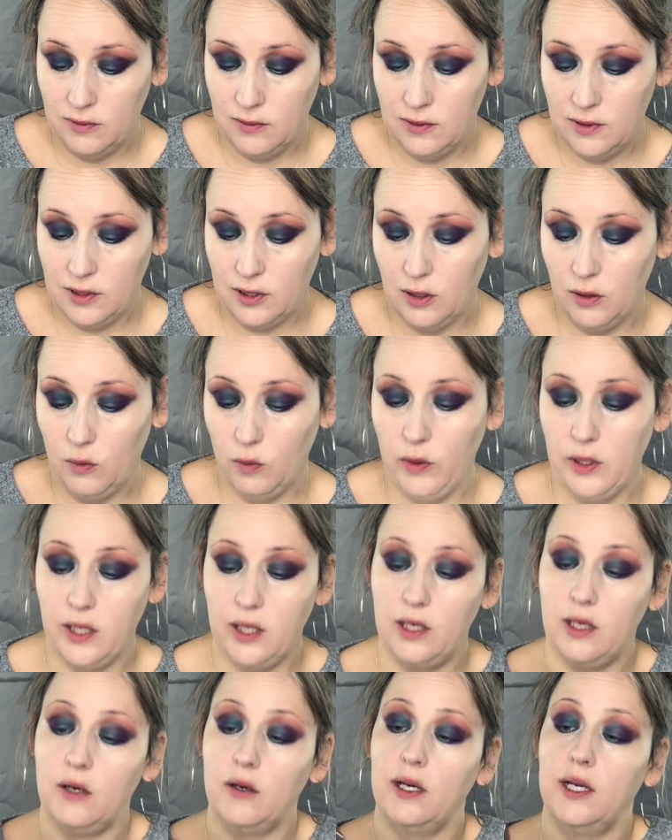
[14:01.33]
So we're
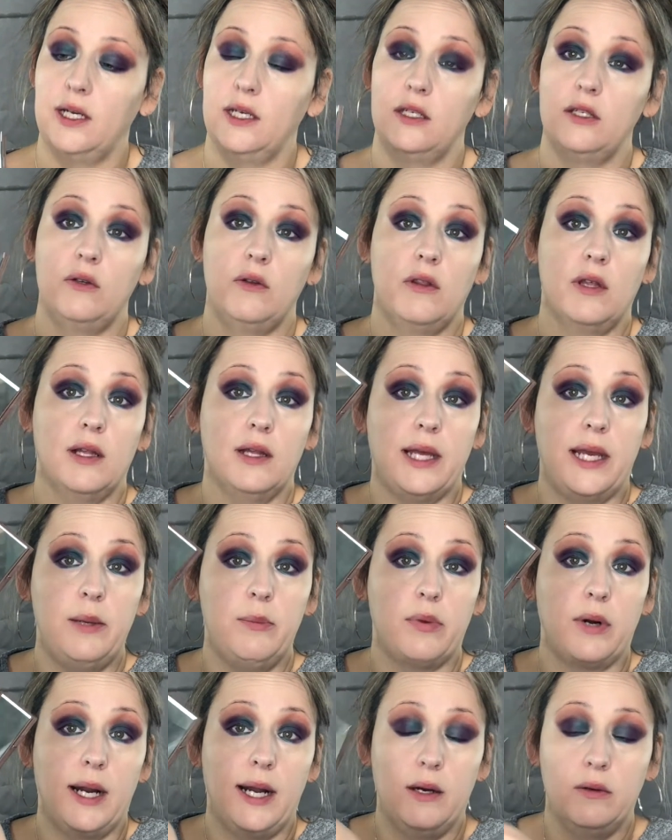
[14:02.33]
going to go ahead and do the light
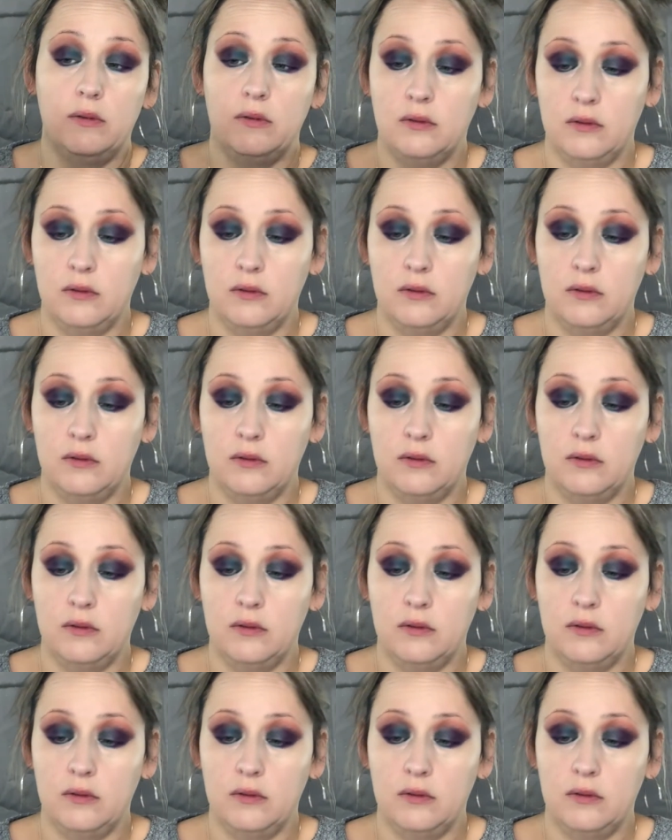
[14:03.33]
brown.